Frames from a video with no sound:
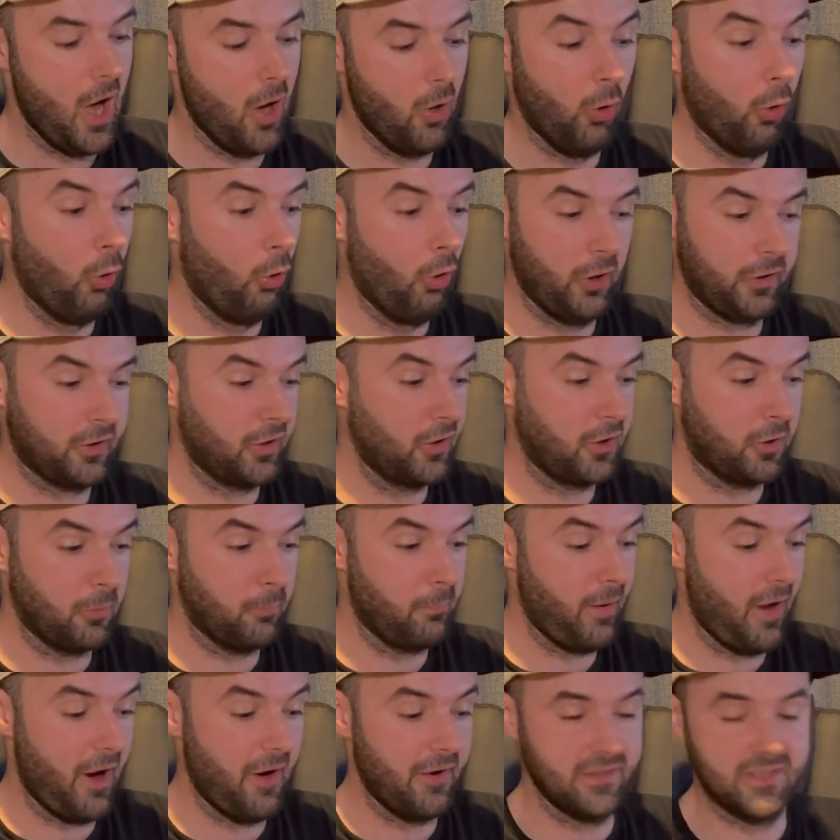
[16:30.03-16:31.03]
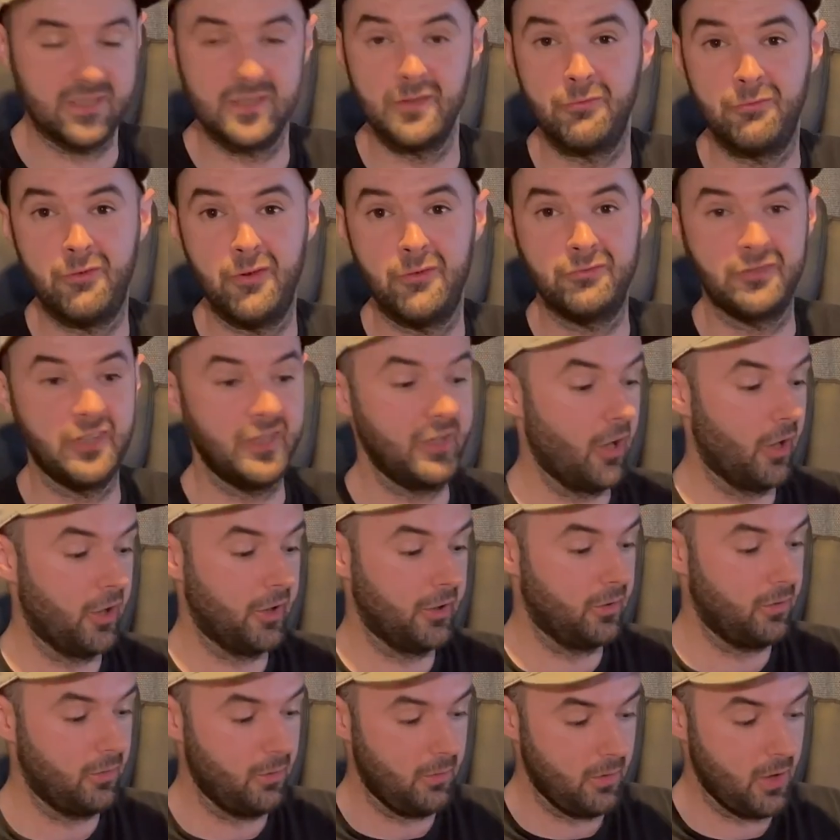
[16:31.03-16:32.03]
Or I can compare it to the
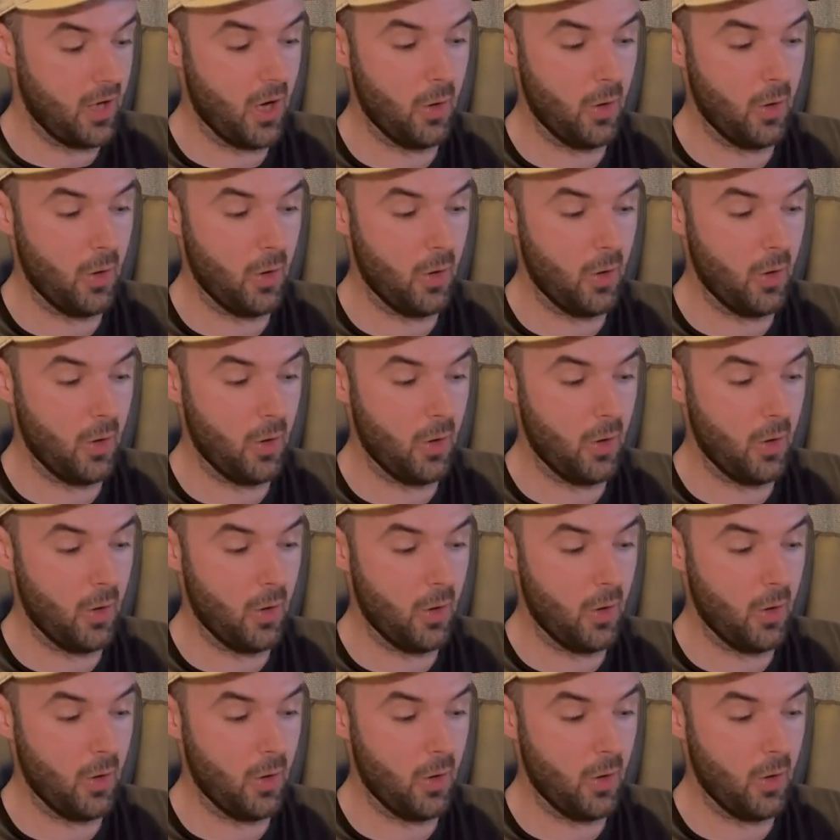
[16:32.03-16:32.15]
59,